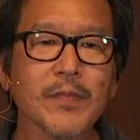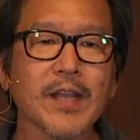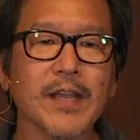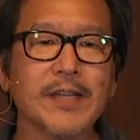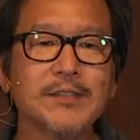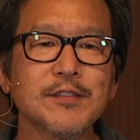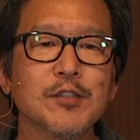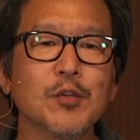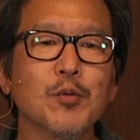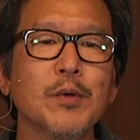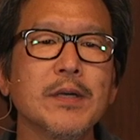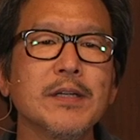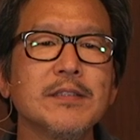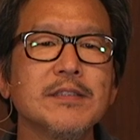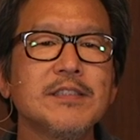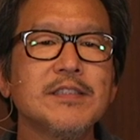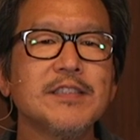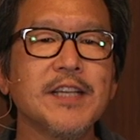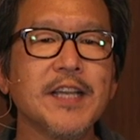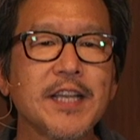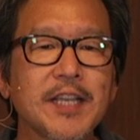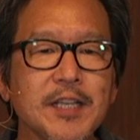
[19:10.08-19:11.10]
And so when
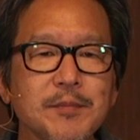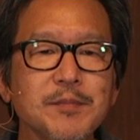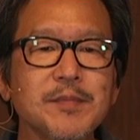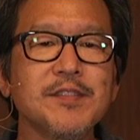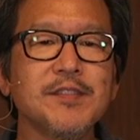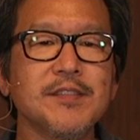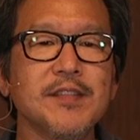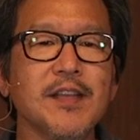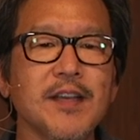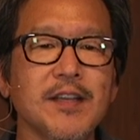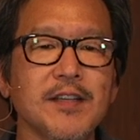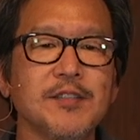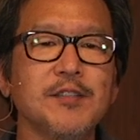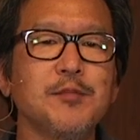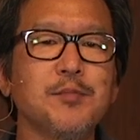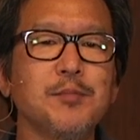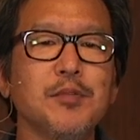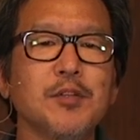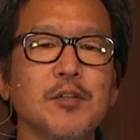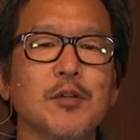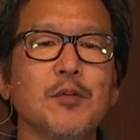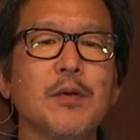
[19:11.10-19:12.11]
James says,
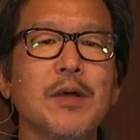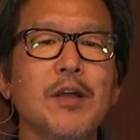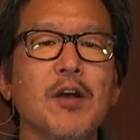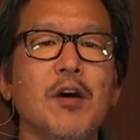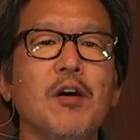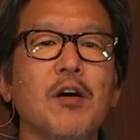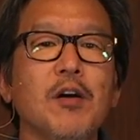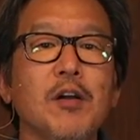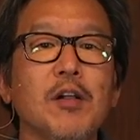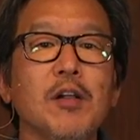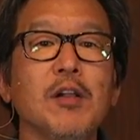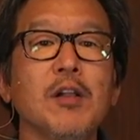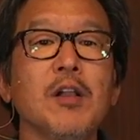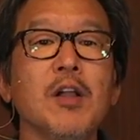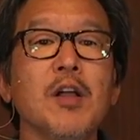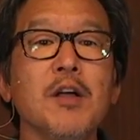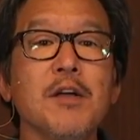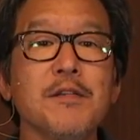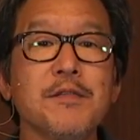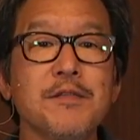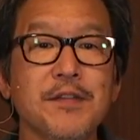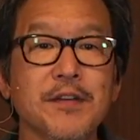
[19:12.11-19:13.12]
put away all
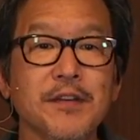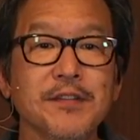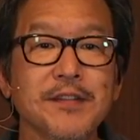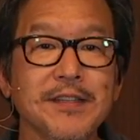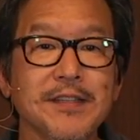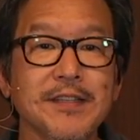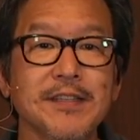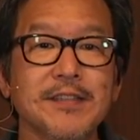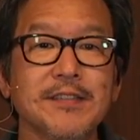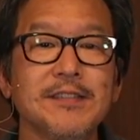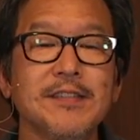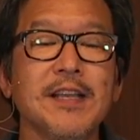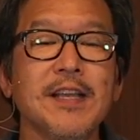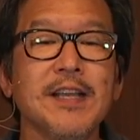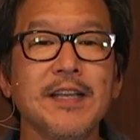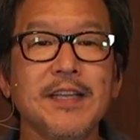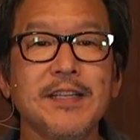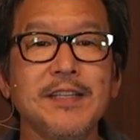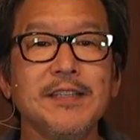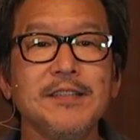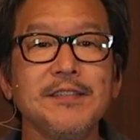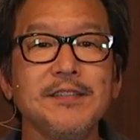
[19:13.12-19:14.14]
filthiness,
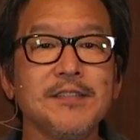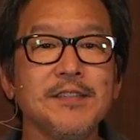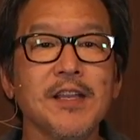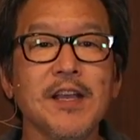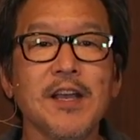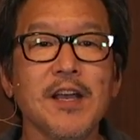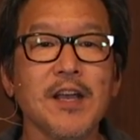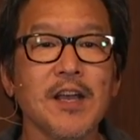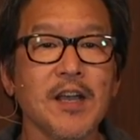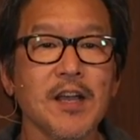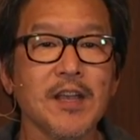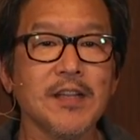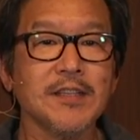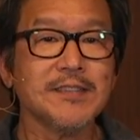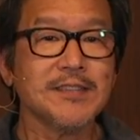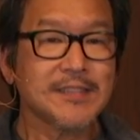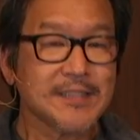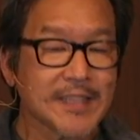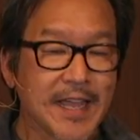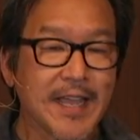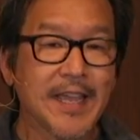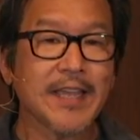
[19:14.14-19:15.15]
he's
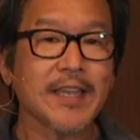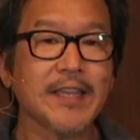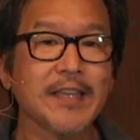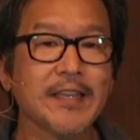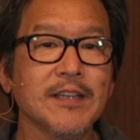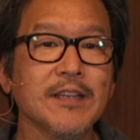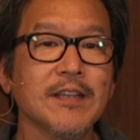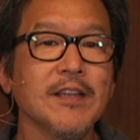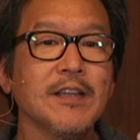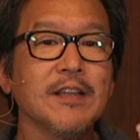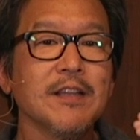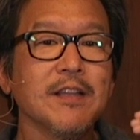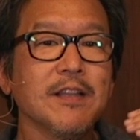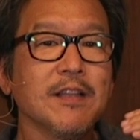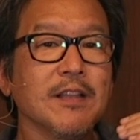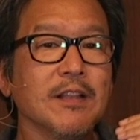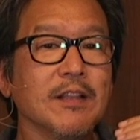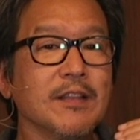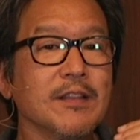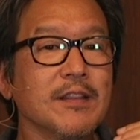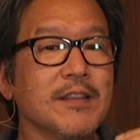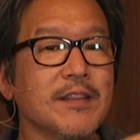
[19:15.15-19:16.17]
saying,
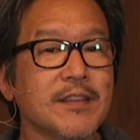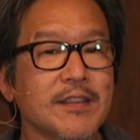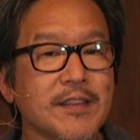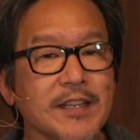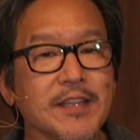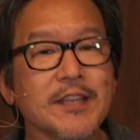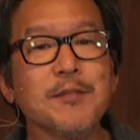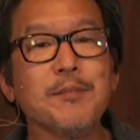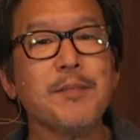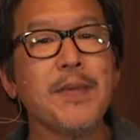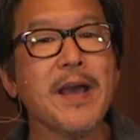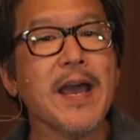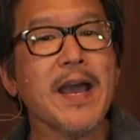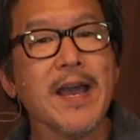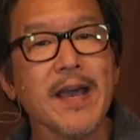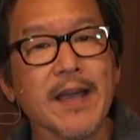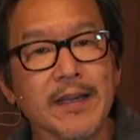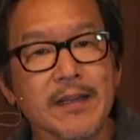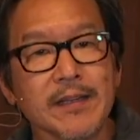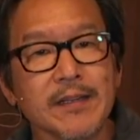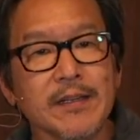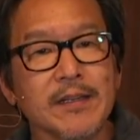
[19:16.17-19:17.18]
think
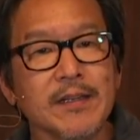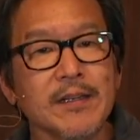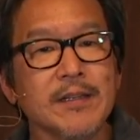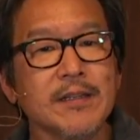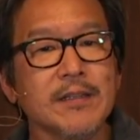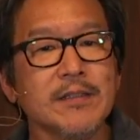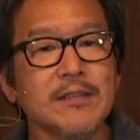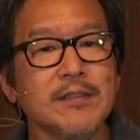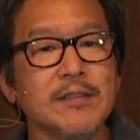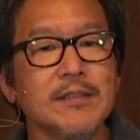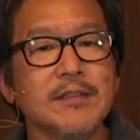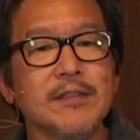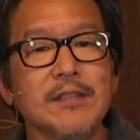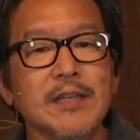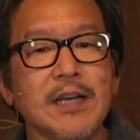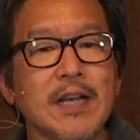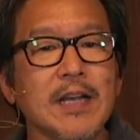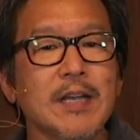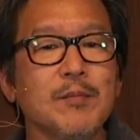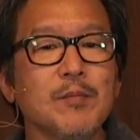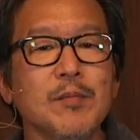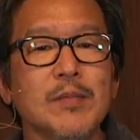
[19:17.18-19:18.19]
back to the
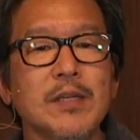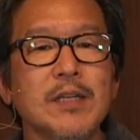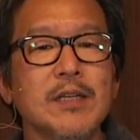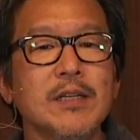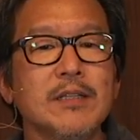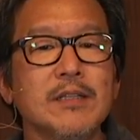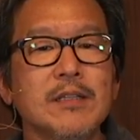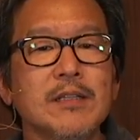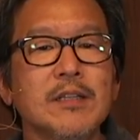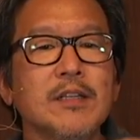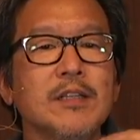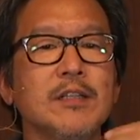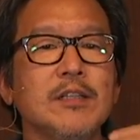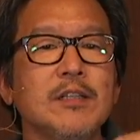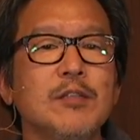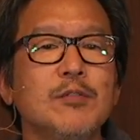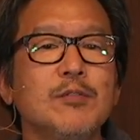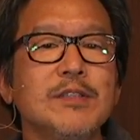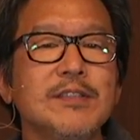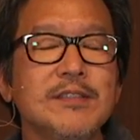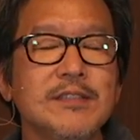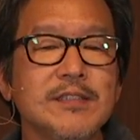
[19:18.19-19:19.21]
time when
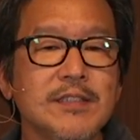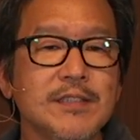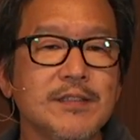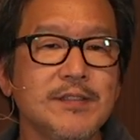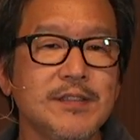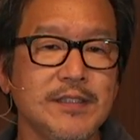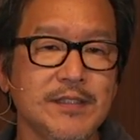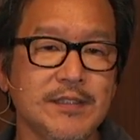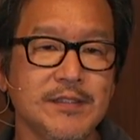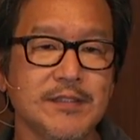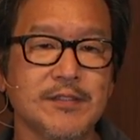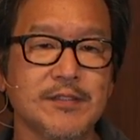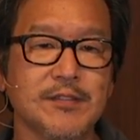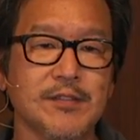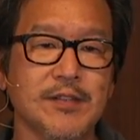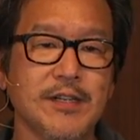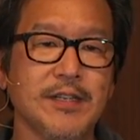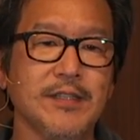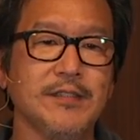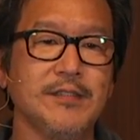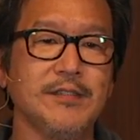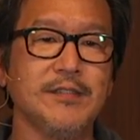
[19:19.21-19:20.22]
you received Jesus
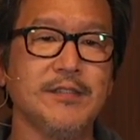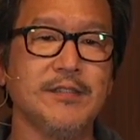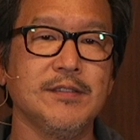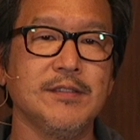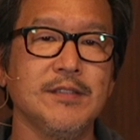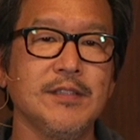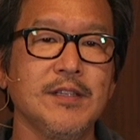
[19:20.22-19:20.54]
Christ,